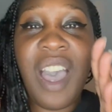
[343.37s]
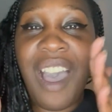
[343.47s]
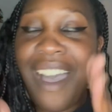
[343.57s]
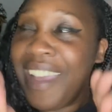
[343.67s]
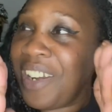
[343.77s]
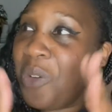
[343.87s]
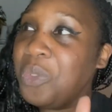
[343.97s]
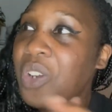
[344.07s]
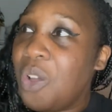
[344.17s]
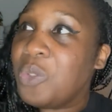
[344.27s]
I
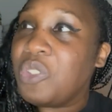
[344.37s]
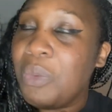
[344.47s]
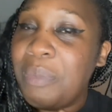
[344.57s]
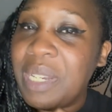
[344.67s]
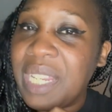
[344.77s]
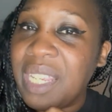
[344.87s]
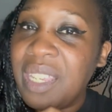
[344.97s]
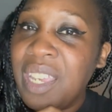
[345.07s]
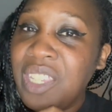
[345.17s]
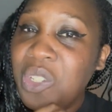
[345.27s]
don't know,
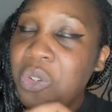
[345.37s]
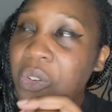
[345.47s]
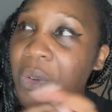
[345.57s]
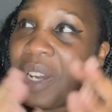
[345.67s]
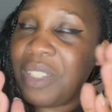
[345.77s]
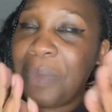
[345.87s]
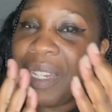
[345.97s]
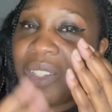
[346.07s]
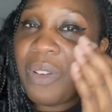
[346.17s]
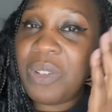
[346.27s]
somebody, you're a grown-ass
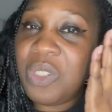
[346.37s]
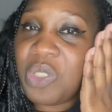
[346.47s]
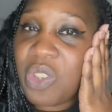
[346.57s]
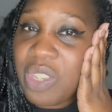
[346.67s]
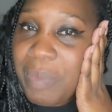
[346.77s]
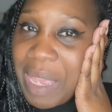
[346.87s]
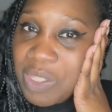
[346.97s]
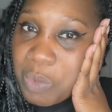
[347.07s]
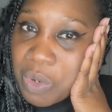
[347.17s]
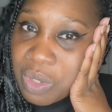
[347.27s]
man, you only just got your
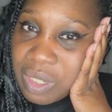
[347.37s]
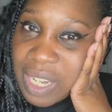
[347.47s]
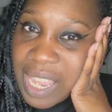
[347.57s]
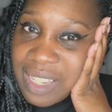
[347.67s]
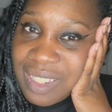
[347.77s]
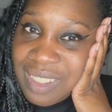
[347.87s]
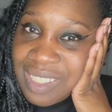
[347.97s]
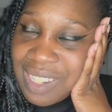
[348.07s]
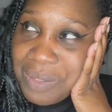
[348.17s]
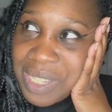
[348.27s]
passport. Like,
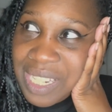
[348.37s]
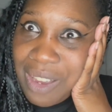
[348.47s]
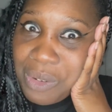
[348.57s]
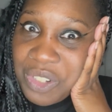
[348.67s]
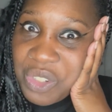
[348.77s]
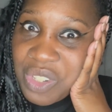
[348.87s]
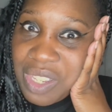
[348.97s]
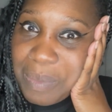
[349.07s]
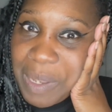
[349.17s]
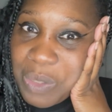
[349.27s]
seriously, only just
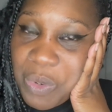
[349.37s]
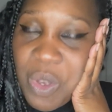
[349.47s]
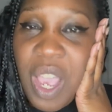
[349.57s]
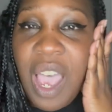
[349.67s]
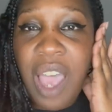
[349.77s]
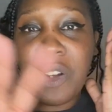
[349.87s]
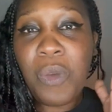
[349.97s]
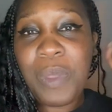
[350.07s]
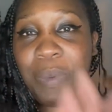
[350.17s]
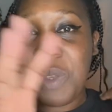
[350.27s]
got your passport? I
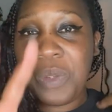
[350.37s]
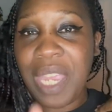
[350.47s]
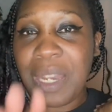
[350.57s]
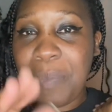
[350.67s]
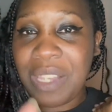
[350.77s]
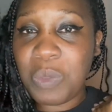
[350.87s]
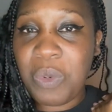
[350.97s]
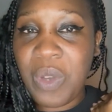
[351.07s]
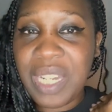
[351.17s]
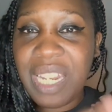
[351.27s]
know people who get their
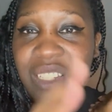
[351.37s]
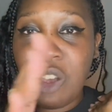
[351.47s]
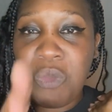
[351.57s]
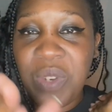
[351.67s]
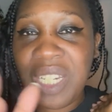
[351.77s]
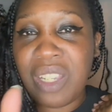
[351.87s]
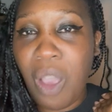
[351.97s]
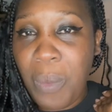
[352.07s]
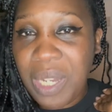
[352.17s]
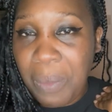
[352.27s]
passport and then don't really
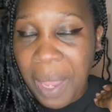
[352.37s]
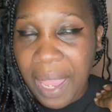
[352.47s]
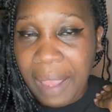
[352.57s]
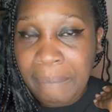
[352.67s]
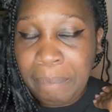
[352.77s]
go anywhere,